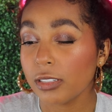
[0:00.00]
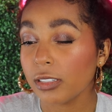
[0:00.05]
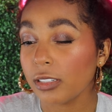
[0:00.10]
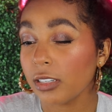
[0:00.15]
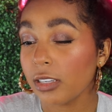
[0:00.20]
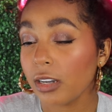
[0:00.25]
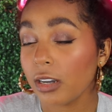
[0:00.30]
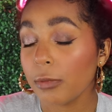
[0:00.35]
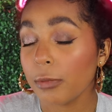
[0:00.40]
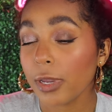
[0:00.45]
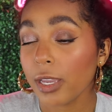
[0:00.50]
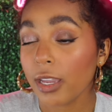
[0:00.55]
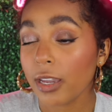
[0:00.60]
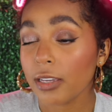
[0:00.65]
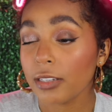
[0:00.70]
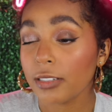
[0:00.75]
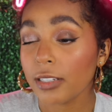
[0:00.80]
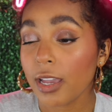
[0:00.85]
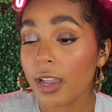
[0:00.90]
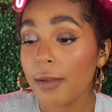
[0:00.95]
see on my
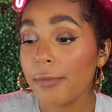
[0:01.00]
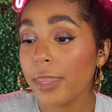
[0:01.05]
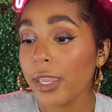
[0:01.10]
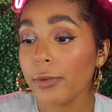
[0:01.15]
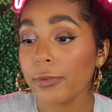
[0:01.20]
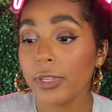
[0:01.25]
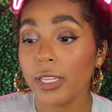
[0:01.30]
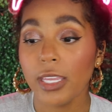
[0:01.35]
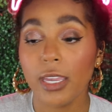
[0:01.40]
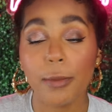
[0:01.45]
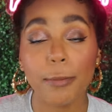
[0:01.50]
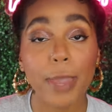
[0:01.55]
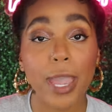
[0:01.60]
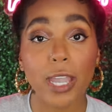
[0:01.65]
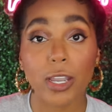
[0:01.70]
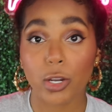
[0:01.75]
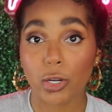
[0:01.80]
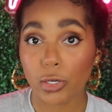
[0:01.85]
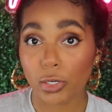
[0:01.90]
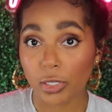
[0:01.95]
eyes, I'm not really a
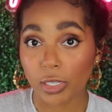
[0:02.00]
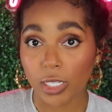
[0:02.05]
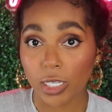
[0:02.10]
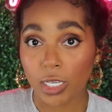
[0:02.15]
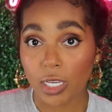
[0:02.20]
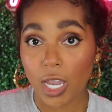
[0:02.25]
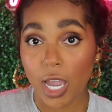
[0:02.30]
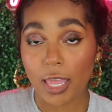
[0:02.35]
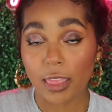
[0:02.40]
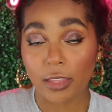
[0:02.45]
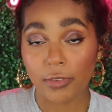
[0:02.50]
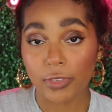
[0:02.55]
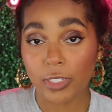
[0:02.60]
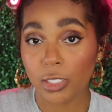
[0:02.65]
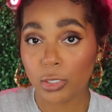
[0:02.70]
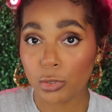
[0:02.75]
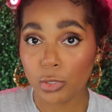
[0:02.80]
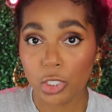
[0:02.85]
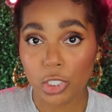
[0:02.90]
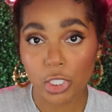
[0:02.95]
matte girly. I love a
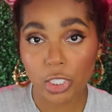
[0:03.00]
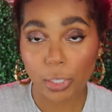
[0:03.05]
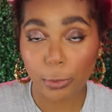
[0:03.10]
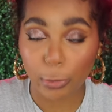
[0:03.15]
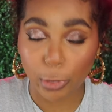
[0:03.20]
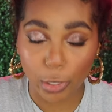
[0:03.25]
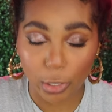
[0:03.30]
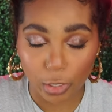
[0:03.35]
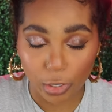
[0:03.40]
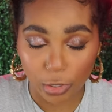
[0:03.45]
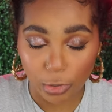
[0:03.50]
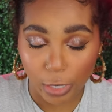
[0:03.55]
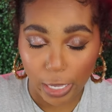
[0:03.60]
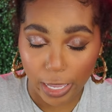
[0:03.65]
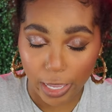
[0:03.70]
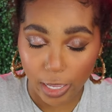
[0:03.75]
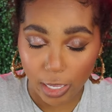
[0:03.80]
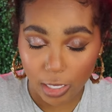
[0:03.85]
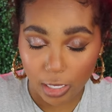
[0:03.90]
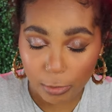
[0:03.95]
little shimmer,
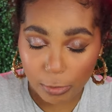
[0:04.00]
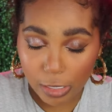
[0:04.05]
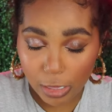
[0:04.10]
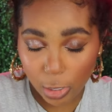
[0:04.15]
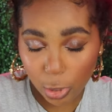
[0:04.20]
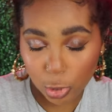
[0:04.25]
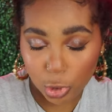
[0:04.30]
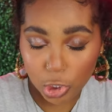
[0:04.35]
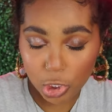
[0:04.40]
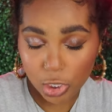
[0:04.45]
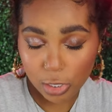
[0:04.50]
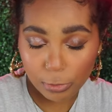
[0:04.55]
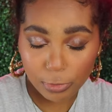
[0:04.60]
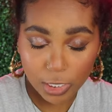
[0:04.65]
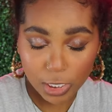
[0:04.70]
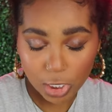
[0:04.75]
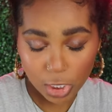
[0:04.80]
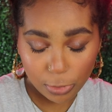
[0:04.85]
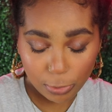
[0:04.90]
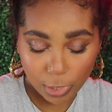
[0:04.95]
okay? Give me a little
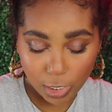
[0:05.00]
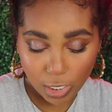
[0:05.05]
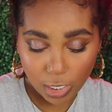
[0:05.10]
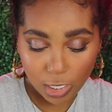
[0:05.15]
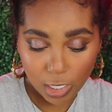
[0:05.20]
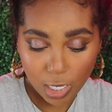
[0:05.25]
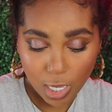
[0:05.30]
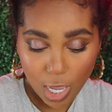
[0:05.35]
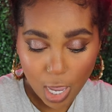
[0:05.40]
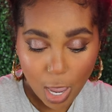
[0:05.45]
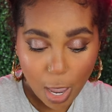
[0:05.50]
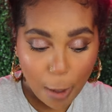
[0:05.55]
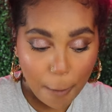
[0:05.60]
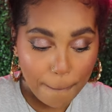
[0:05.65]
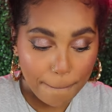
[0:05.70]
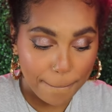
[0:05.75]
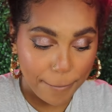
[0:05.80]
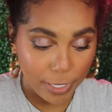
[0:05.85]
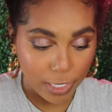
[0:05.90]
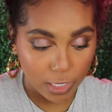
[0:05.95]
shimmy shimmy.
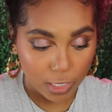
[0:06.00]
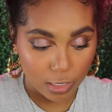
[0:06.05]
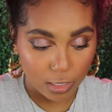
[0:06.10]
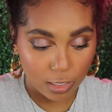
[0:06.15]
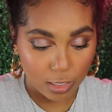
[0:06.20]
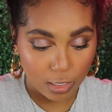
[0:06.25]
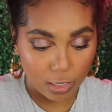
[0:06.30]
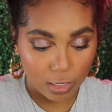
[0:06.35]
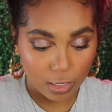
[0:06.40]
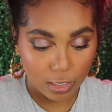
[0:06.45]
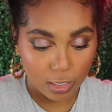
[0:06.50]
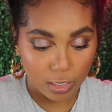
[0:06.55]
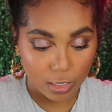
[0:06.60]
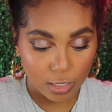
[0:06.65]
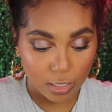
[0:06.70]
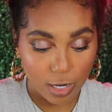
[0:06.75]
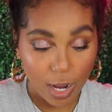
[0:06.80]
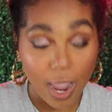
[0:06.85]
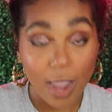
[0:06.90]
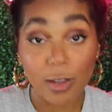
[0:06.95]
But
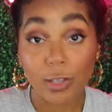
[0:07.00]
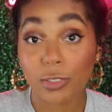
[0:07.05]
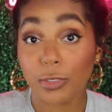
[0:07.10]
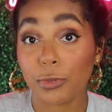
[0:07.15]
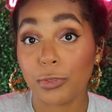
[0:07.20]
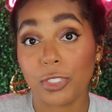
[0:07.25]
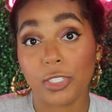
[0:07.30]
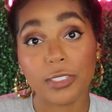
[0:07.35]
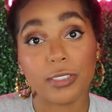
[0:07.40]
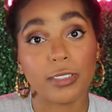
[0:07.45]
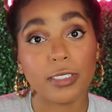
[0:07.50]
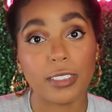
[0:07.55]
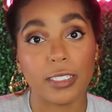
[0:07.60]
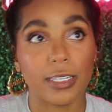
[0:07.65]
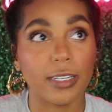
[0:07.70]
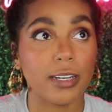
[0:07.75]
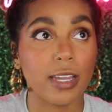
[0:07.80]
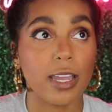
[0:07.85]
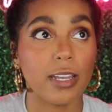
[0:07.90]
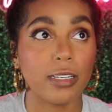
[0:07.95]
I also just
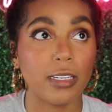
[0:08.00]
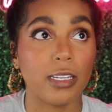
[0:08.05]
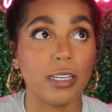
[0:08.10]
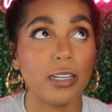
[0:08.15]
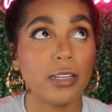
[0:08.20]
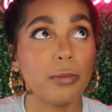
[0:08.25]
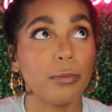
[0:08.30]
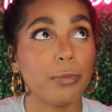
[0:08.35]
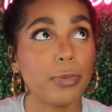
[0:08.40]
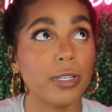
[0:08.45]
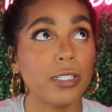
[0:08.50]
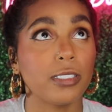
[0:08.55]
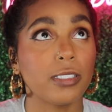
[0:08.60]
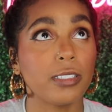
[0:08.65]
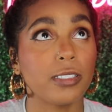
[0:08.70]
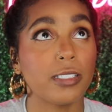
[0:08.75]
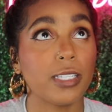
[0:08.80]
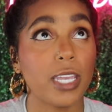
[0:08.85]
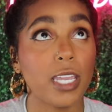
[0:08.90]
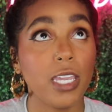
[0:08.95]
did not need it. But
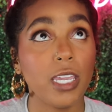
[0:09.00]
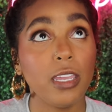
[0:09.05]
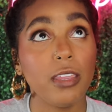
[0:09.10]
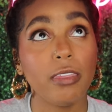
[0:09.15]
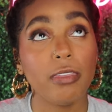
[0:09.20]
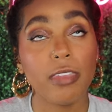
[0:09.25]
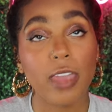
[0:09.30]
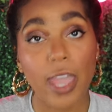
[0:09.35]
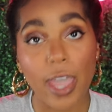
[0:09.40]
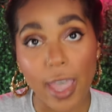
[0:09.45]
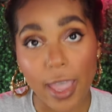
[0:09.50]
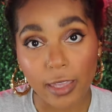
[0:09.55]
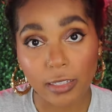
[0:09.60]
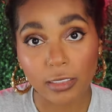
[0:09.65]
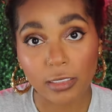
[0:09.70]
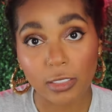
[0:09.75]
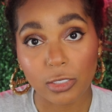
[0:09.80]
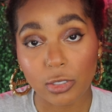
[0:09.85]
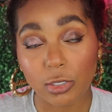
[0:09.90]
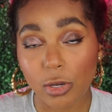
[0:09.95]
saying
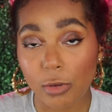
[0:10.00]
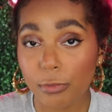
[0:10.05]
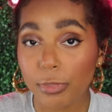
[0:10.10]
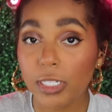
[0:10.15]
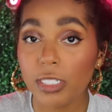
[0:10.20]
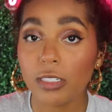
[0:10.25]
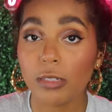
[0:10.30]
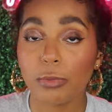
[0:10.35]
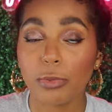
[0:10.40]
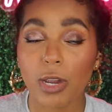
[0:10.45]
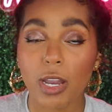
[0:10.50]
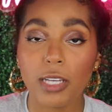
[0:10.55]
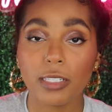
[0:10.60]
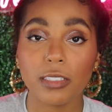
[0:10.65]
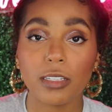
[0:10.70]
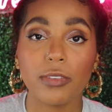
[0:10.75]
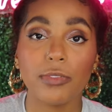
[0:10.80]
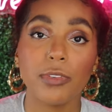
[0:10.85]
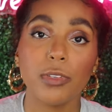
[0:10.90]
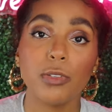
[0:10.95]
that, don't be
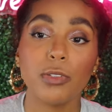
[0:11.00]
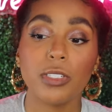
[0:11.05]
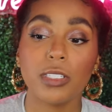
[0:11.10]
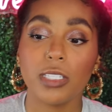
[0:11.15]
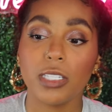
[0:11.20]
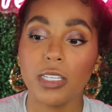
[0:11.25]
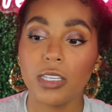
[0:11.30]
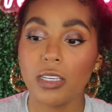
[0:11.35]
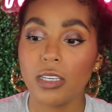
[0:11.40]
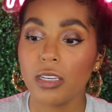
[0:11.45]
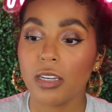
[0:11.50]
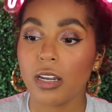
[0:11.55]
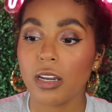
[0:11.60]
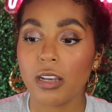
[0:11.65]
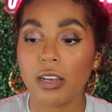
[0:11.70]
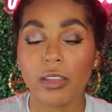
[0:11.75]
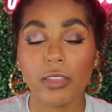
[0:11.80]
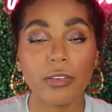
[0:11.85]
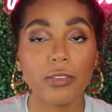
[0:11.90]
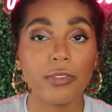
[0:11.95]
surprised if you see
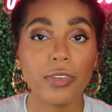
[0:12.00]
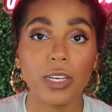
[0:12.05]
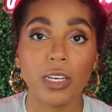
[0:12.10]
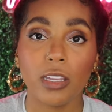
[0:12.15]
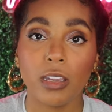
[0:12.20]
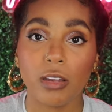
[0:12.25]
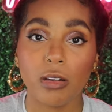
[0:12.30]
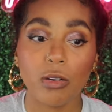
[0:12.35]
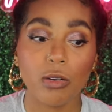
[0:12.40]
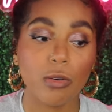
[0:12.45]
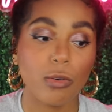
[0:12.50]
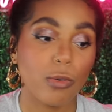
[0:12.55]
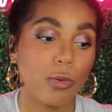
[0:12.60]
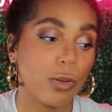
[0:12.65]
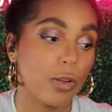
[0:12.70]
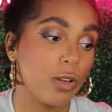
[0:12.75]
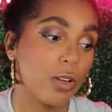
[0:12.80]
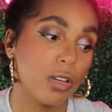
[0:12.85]
another video